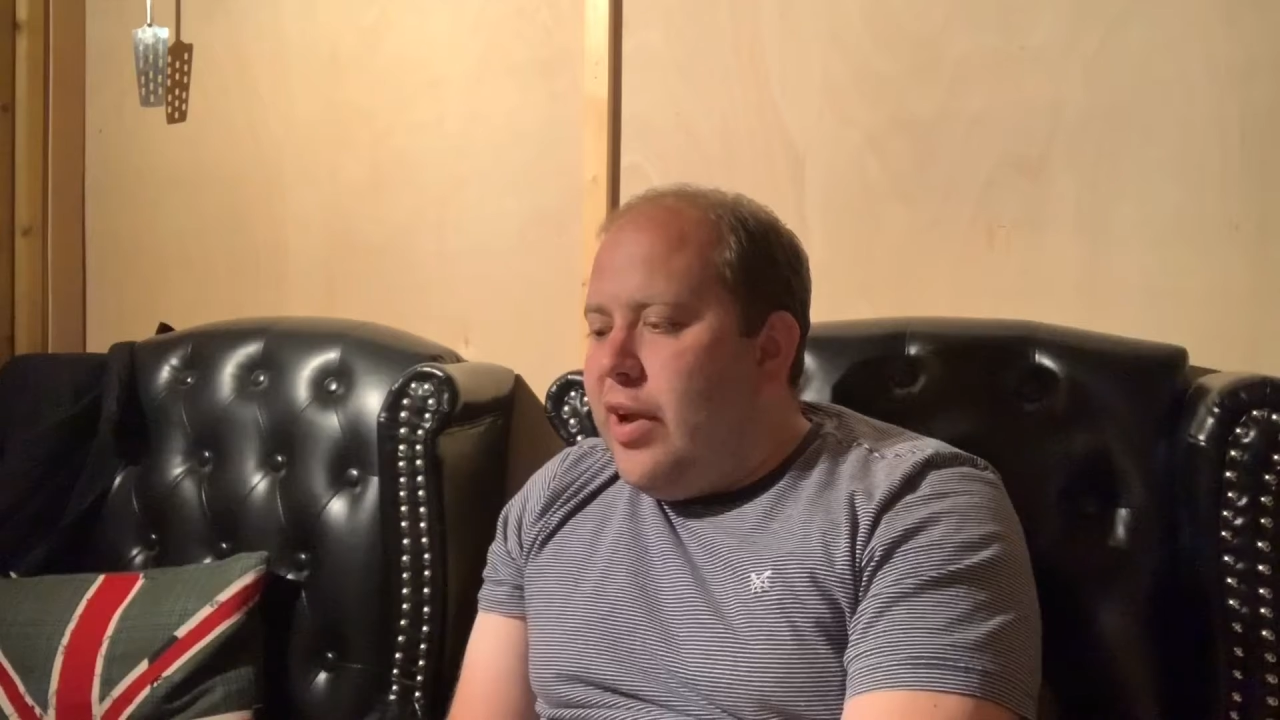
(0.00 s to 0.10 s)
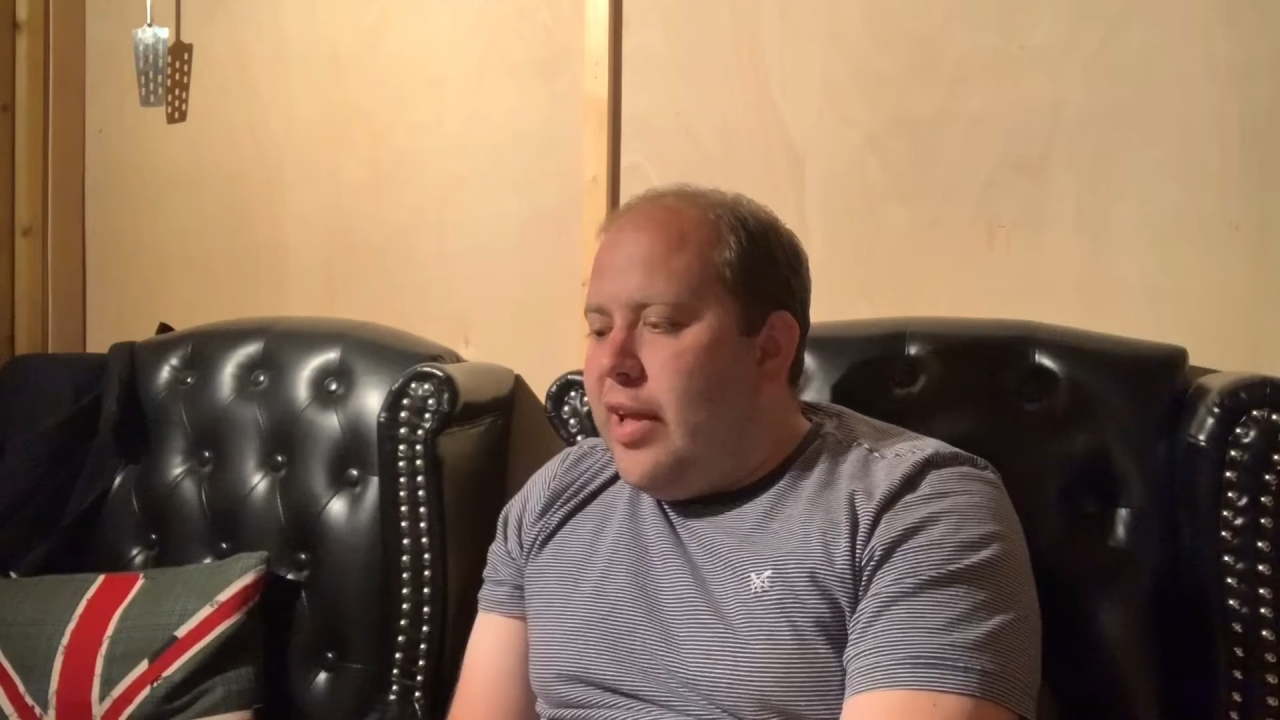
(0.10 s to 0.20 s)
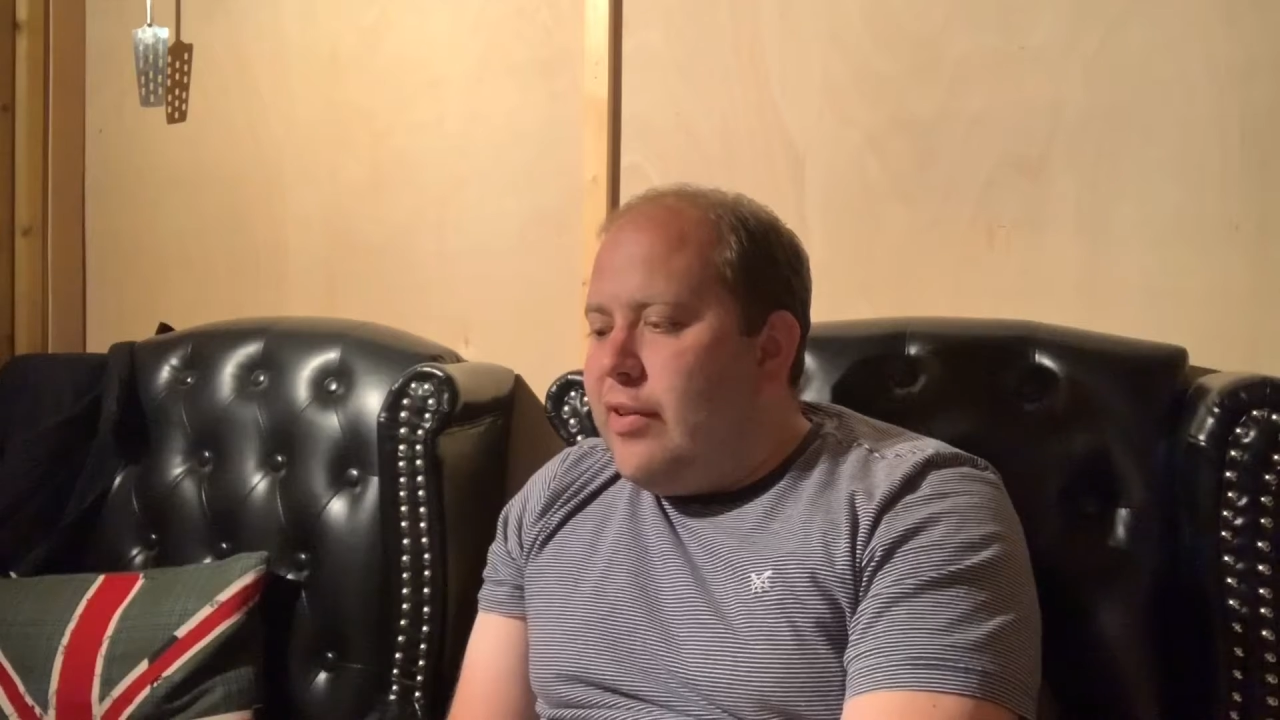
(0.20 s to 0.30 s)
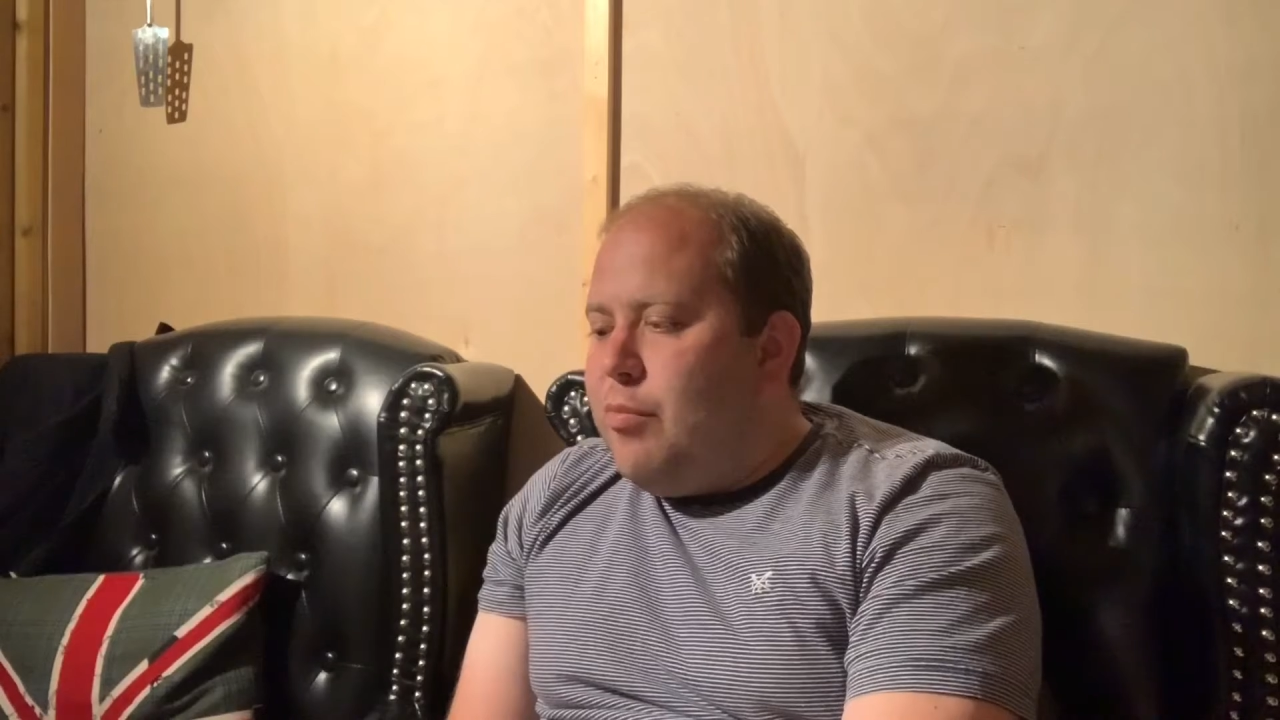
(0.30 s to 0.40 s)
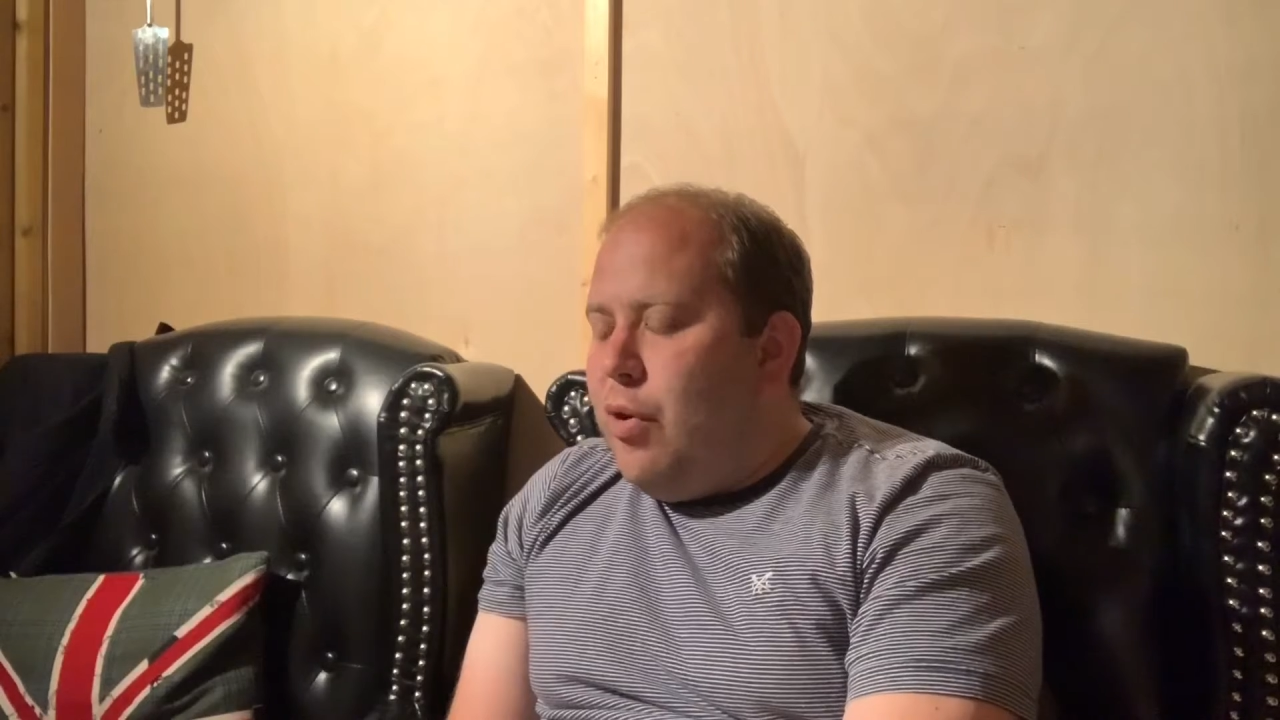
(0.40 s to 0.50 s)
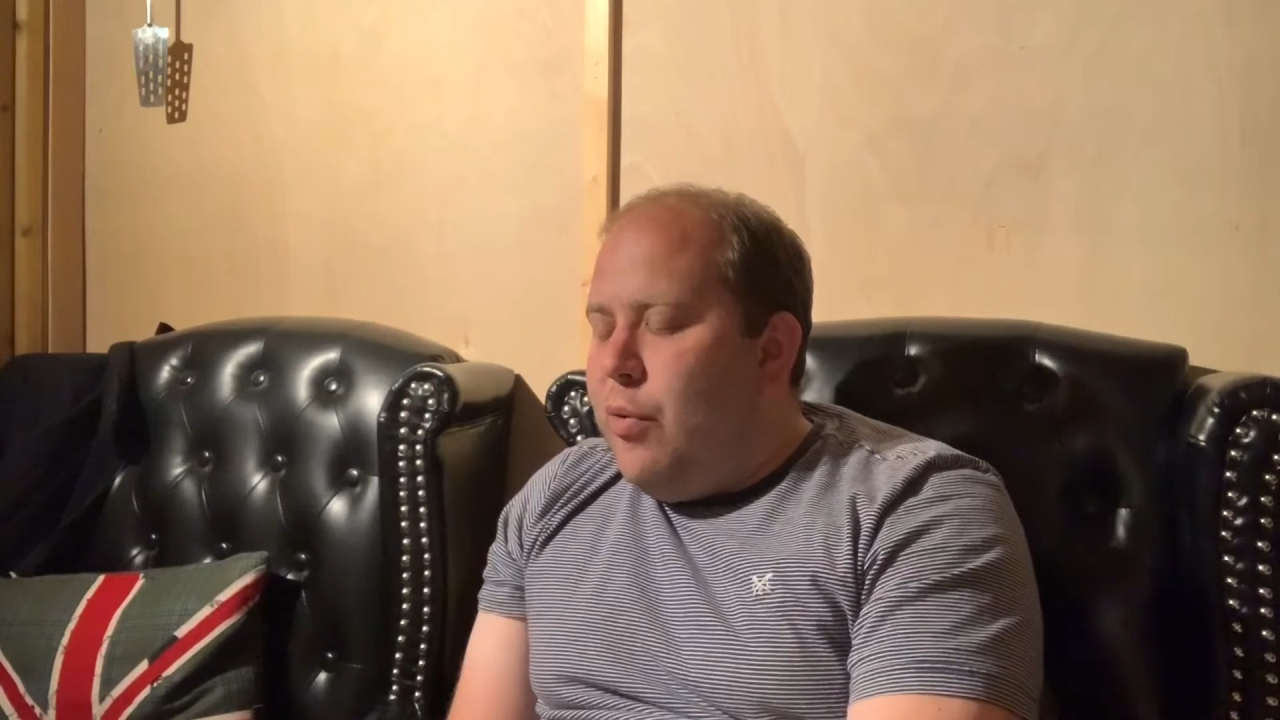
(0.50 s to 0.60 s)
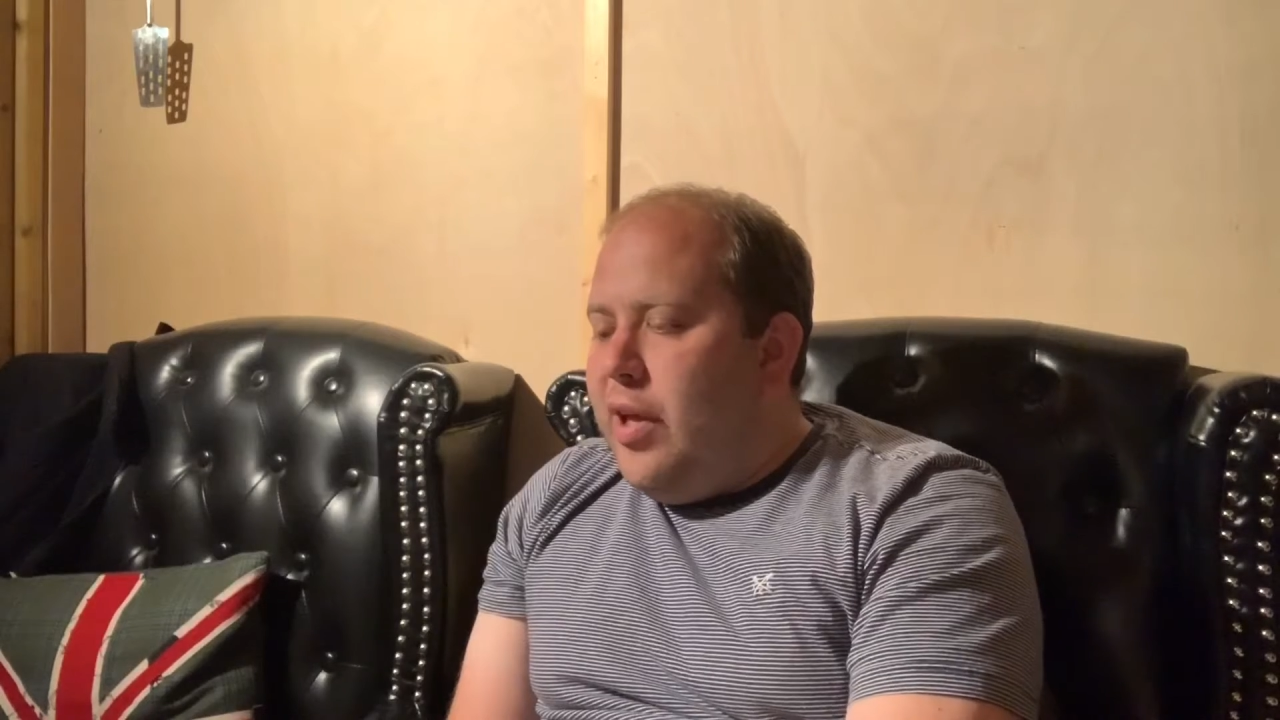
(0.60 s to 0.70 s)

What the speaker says: X malt